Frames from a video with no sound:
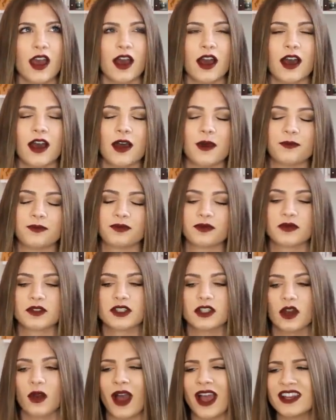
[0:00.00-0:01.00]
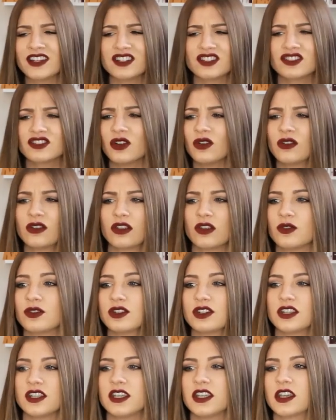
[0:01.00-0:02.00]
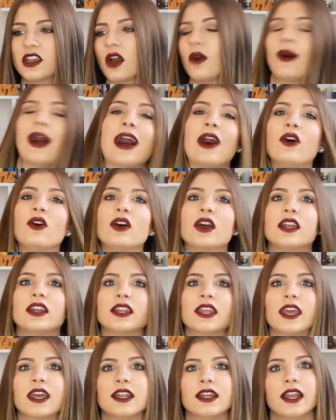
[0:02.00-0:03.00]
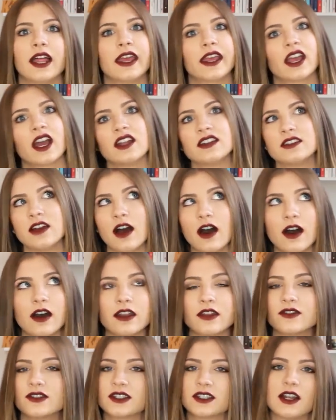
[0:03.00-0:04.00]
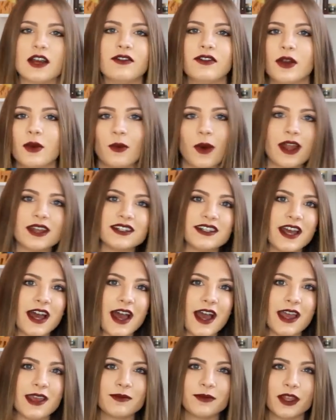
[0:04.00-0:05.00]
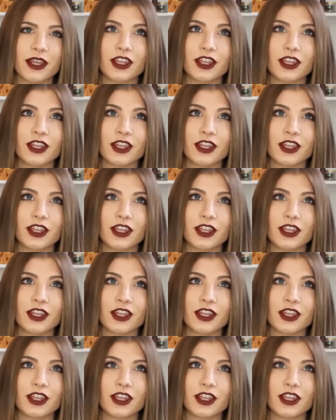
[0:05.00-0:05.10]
Um, so I just don't usually go out and get like a ton of stuff at one time.